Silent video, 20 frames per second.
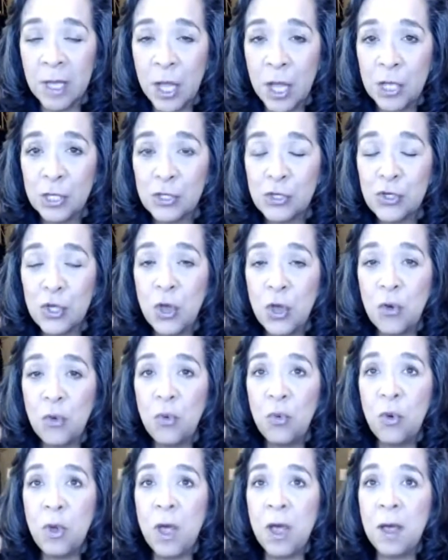
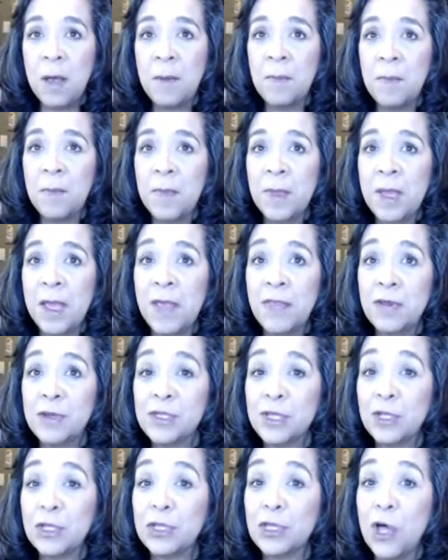So there's a
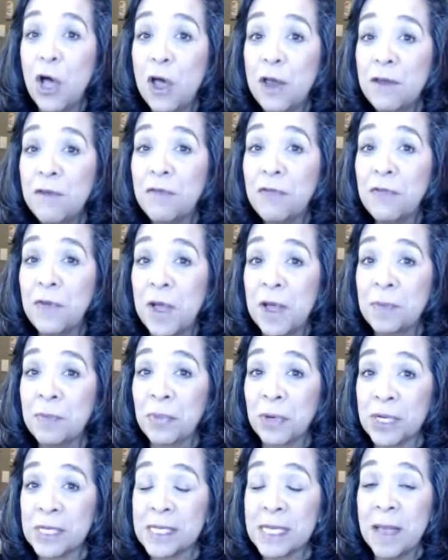lot of fun
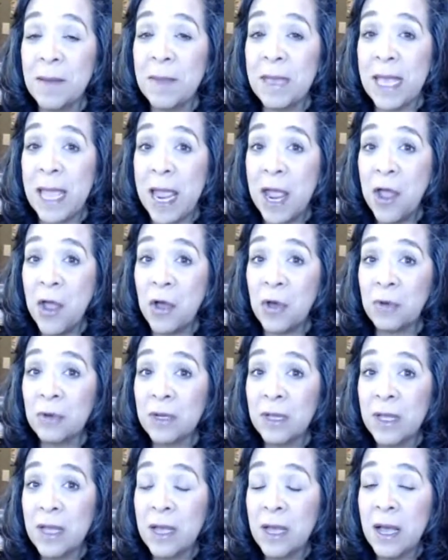books coming out.
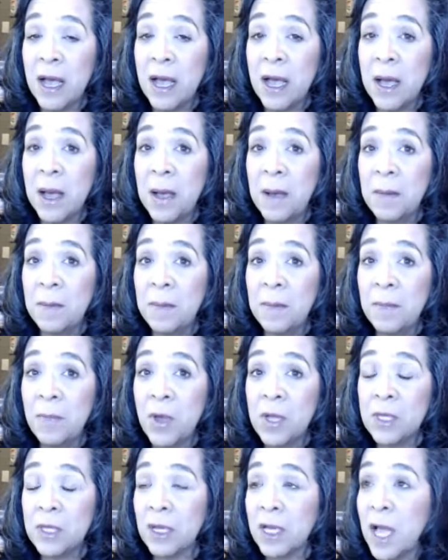A
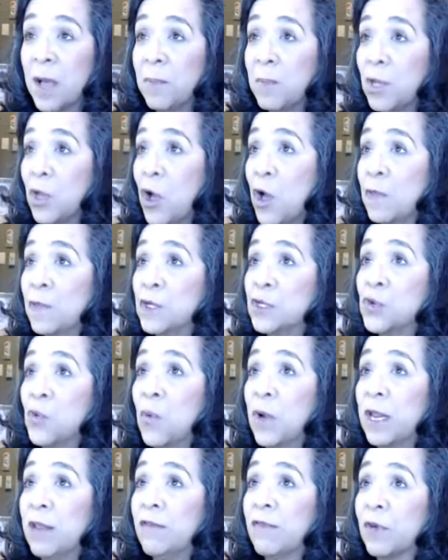couple on the
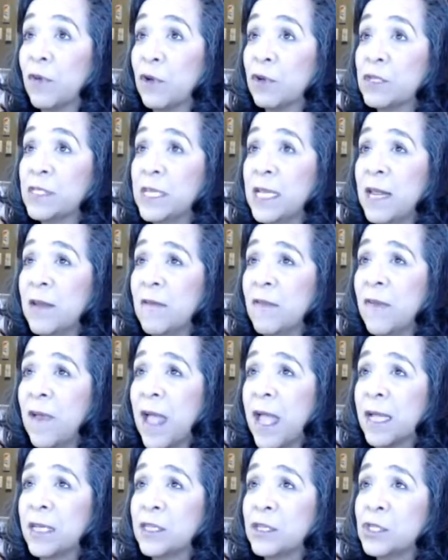21st, in
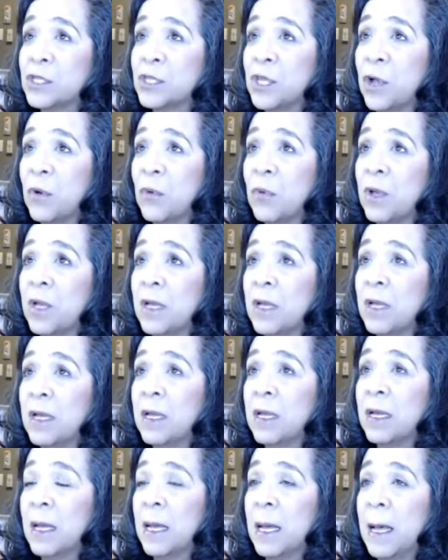fact. So
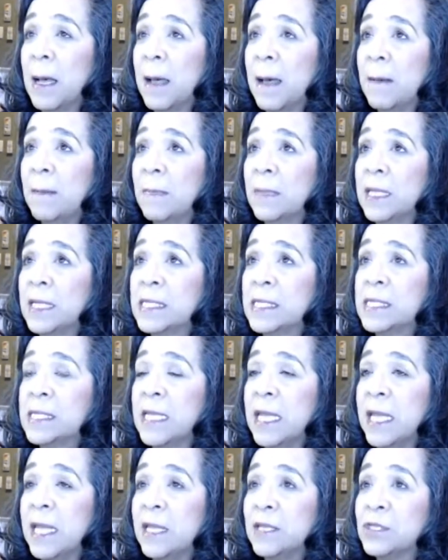let's
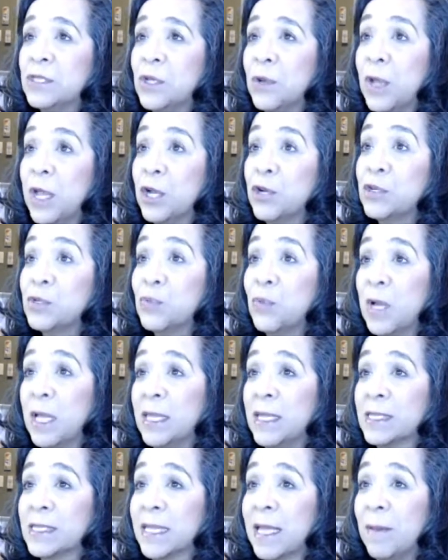see. So here's one
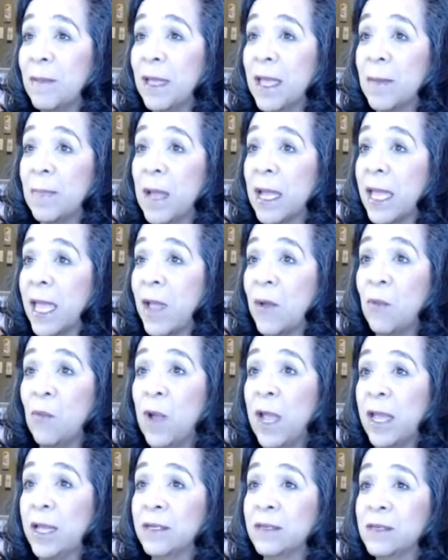that's coming up. I can't
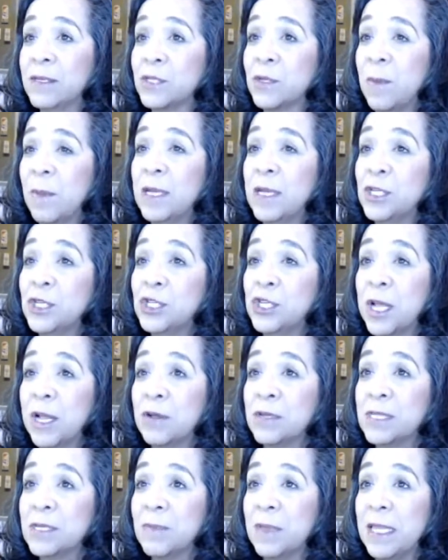wait. So I'm going to share
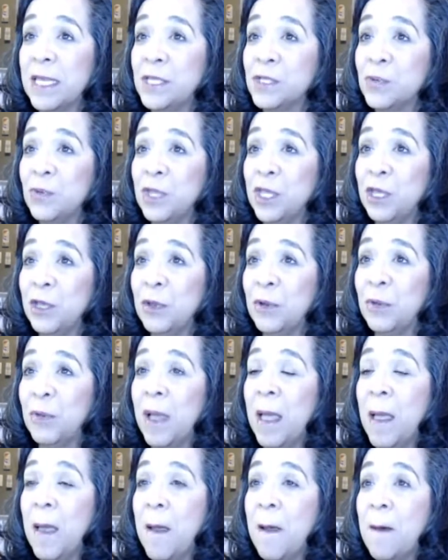some of these with you
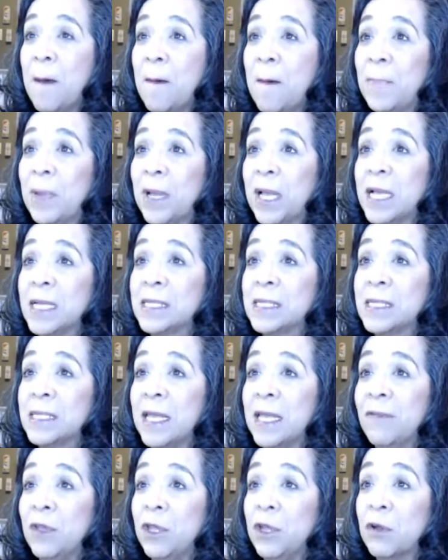because if
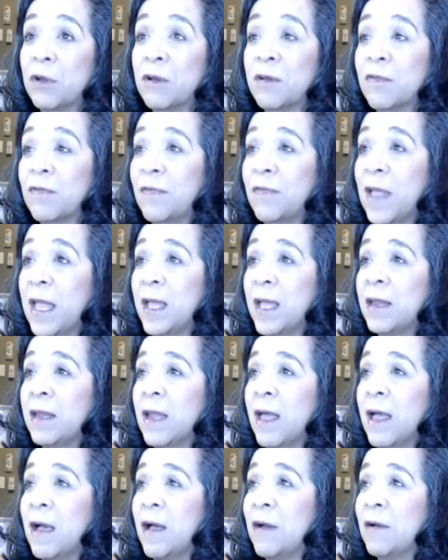you're a fan
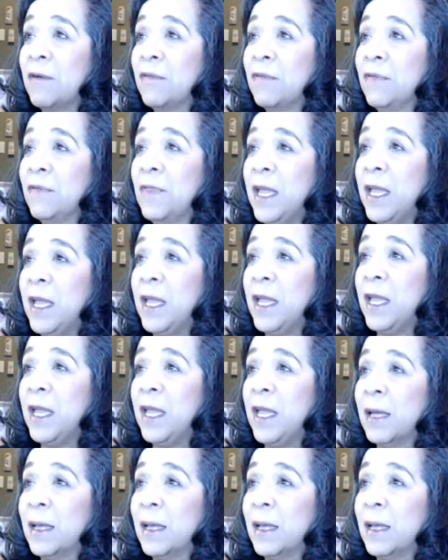of the